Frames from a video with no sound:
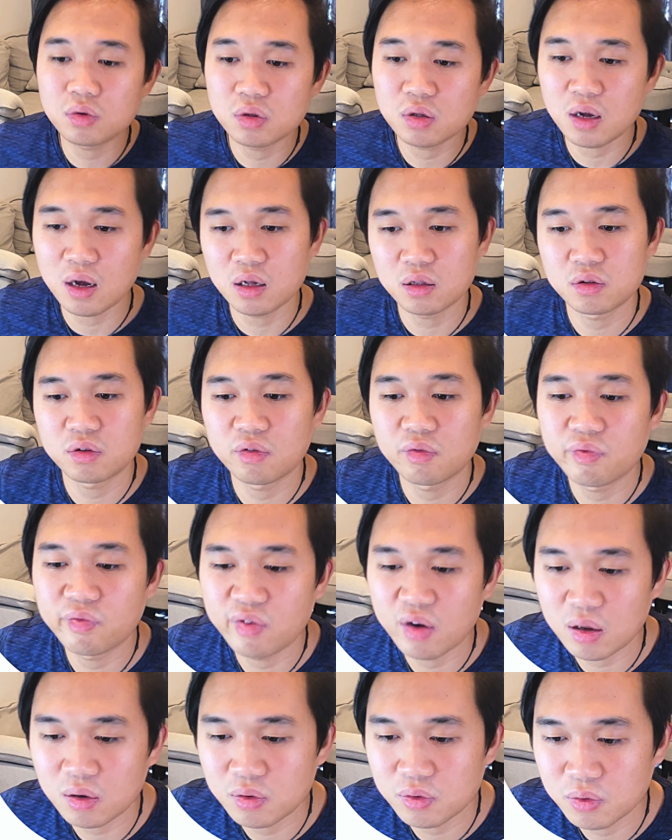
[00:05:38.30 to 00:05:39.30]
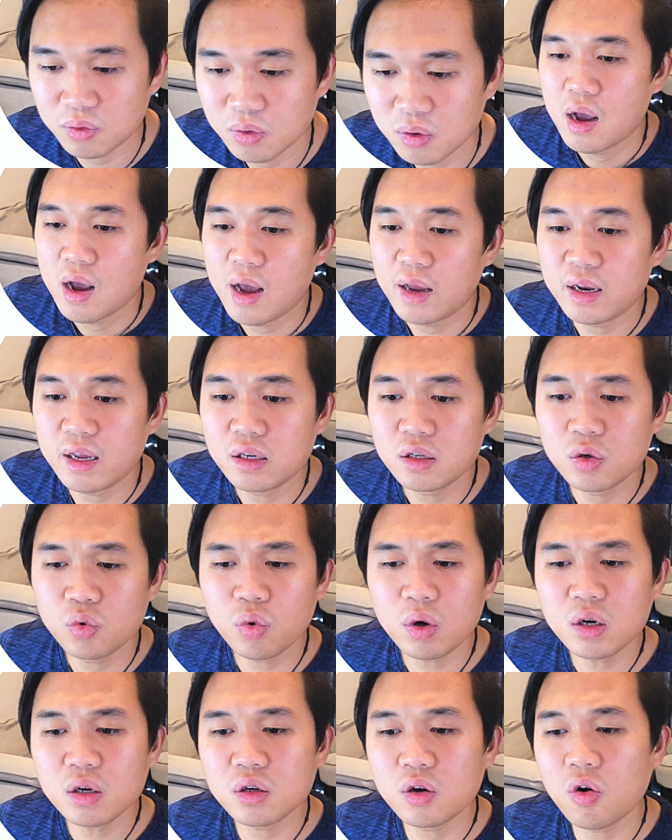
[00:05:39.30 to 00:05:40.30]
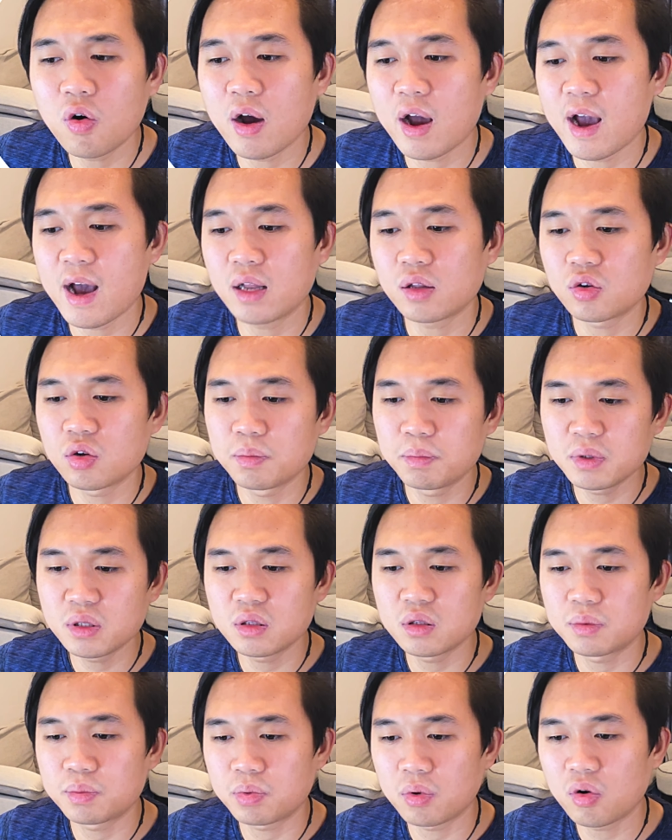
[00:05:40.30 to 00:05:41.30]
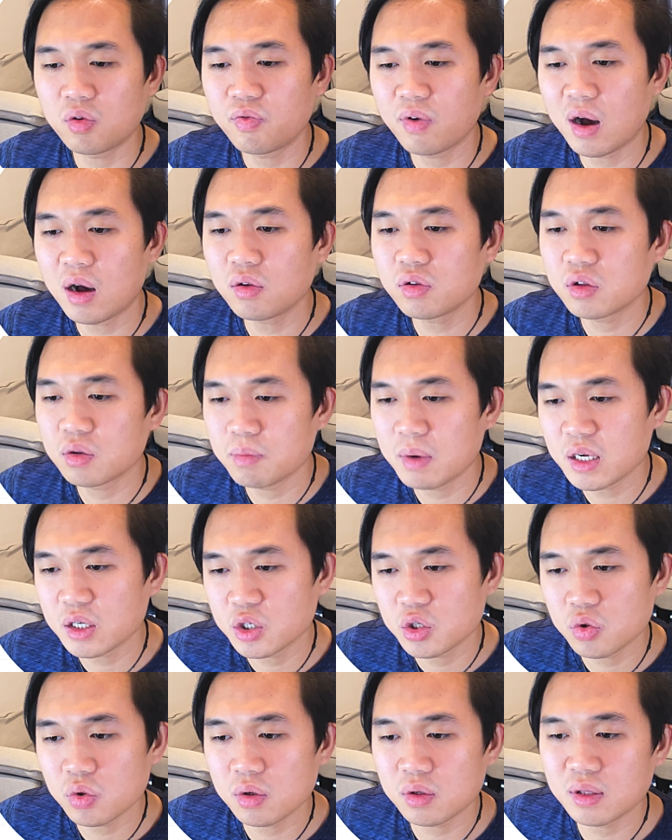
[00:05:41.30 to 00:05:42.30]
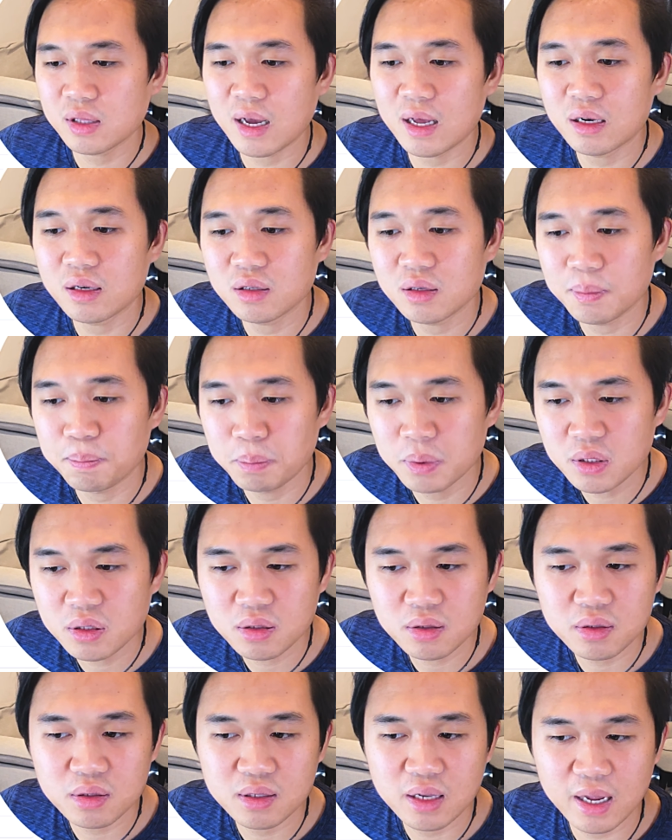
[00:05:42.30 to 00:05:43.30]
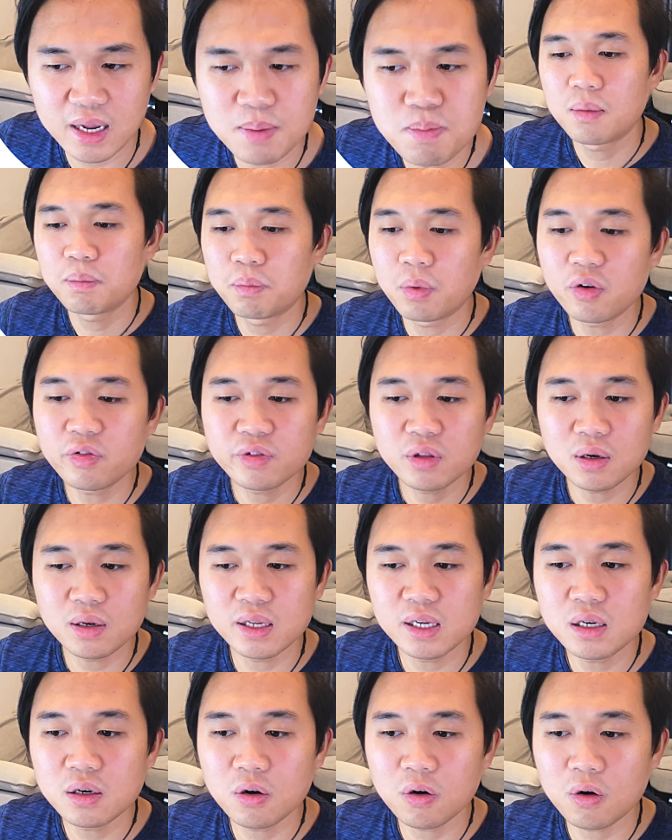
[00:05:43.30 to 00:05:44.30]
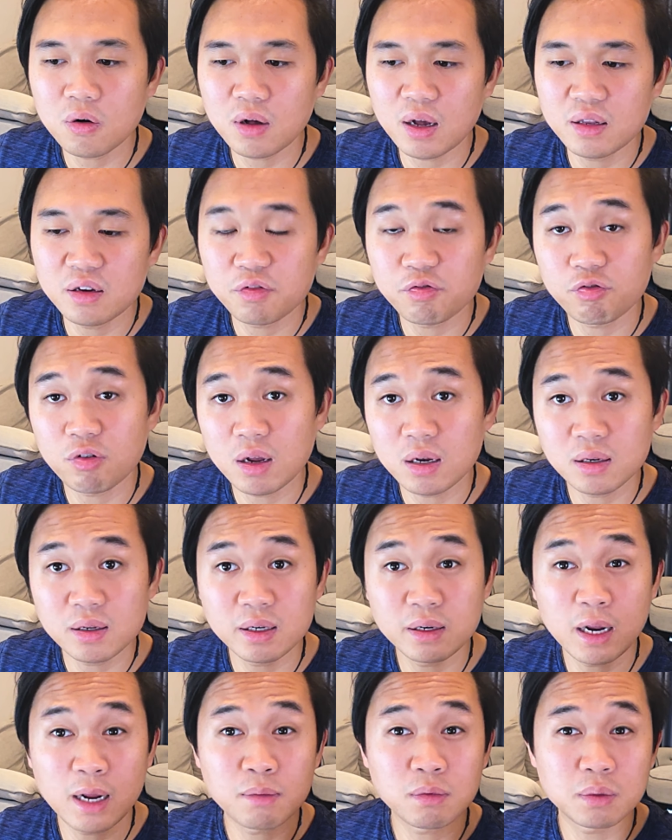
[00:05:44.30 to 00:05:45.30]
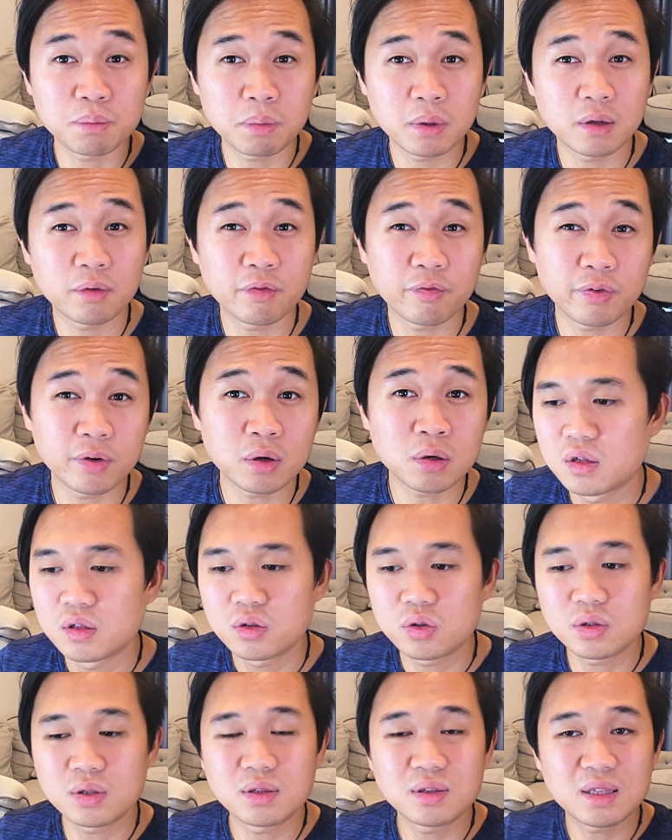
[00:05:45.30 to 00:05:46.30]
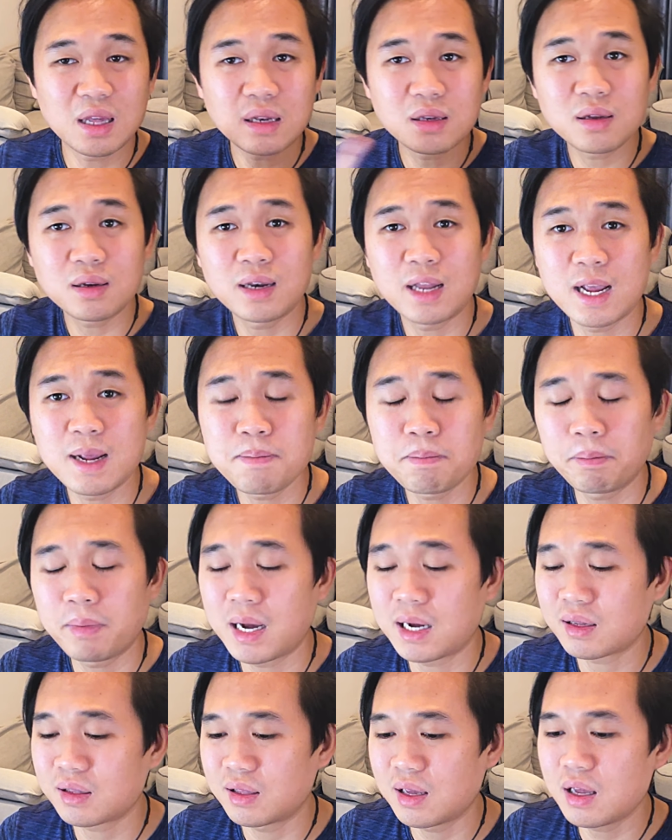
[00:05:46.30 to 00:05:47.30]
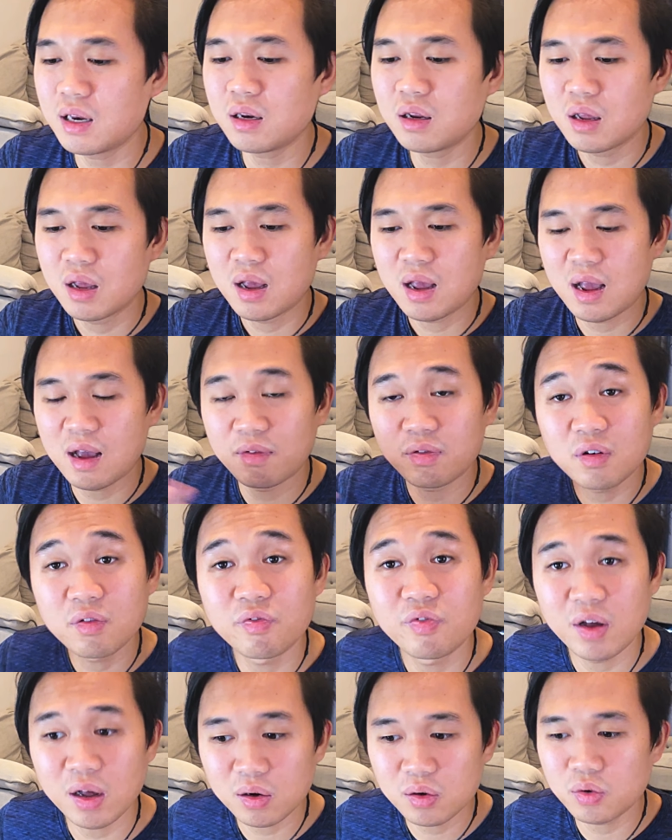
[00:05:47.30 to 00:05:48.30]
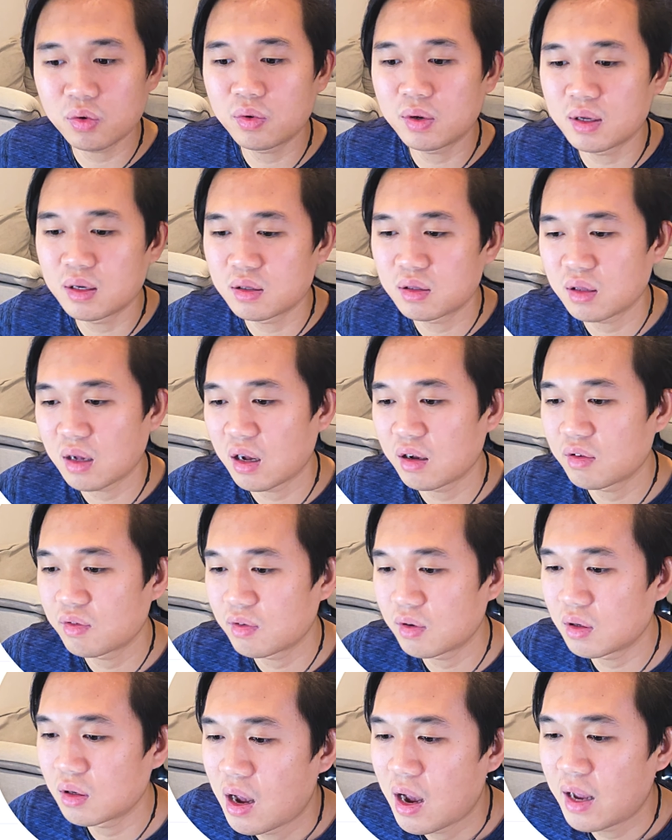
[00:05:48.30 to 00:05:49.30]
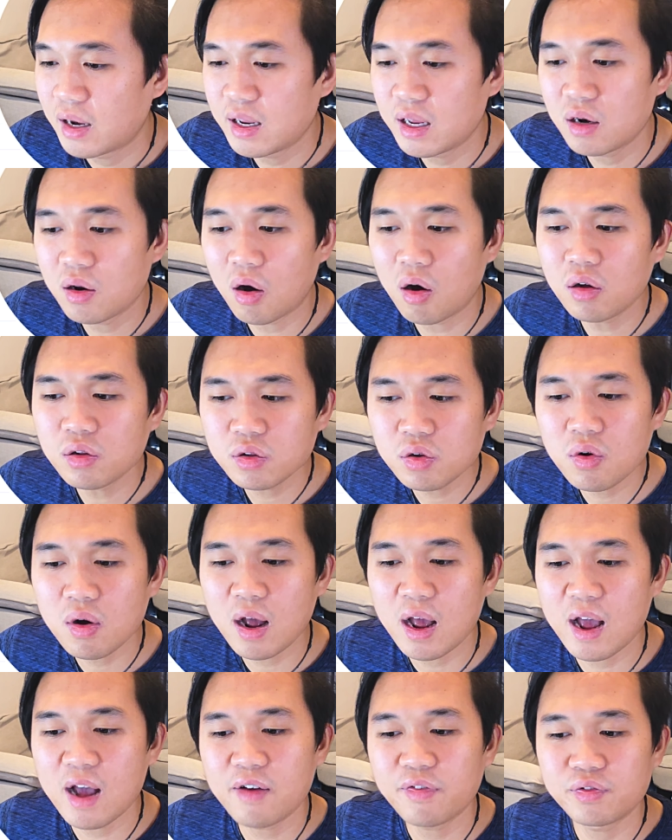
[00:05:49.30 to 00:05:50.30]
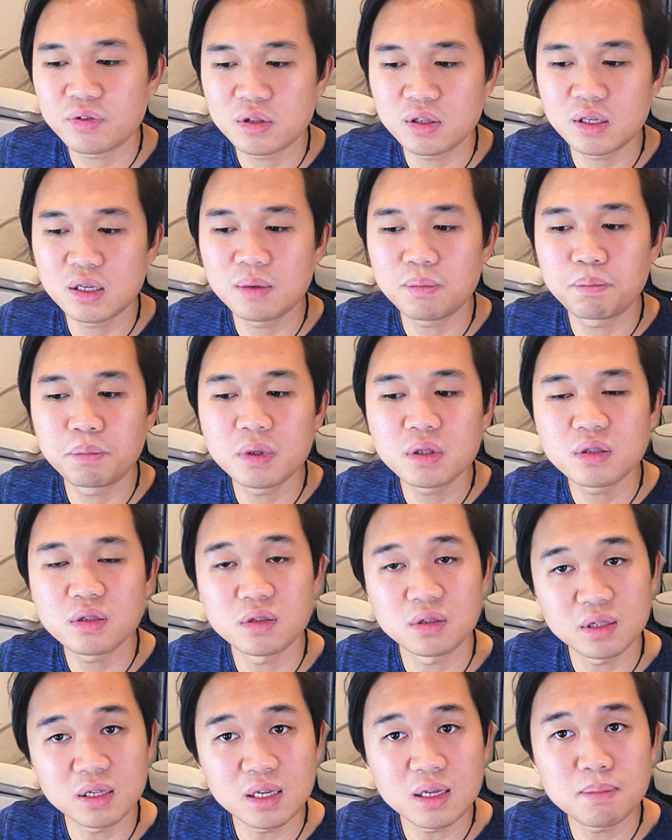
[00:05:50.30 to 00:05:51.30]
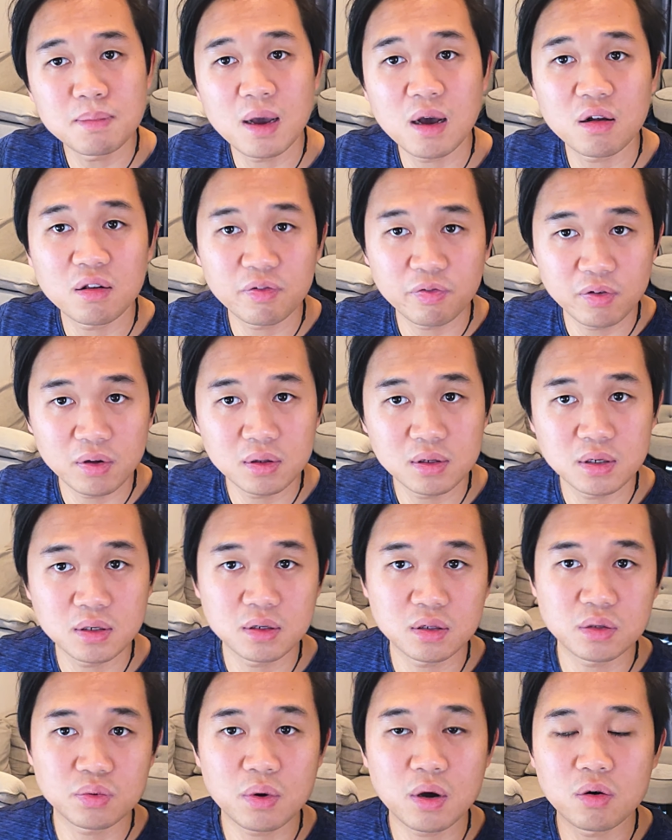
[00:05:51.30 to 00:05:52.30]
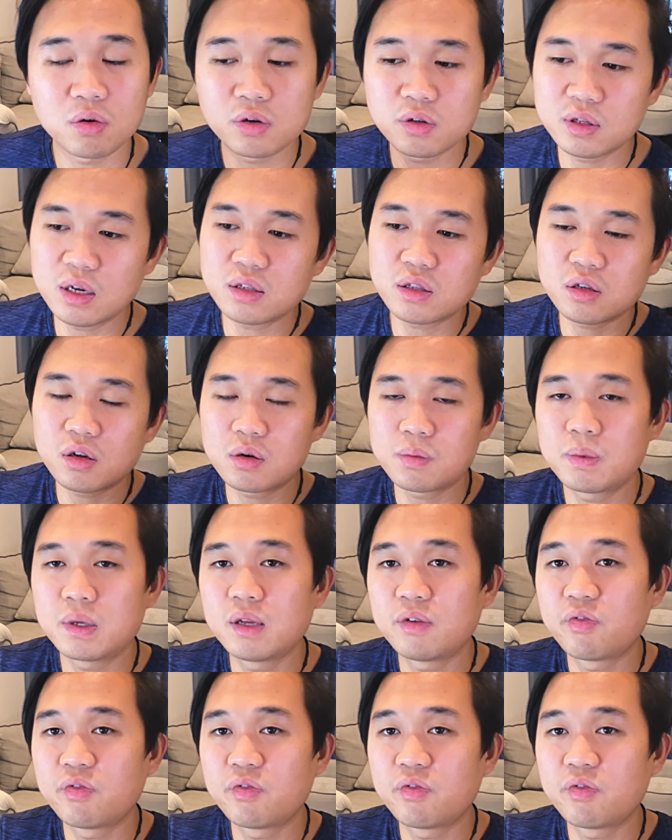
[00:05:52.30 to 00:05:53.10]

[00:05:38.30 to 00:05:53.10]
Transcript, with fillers: custom value. And then you want to go ahead to business profile. So make sure that the business name, both the legal and the friendly name is being filled. So the sender name back then have a value inside of it. And then also have the business email fill in as well, because that's going to be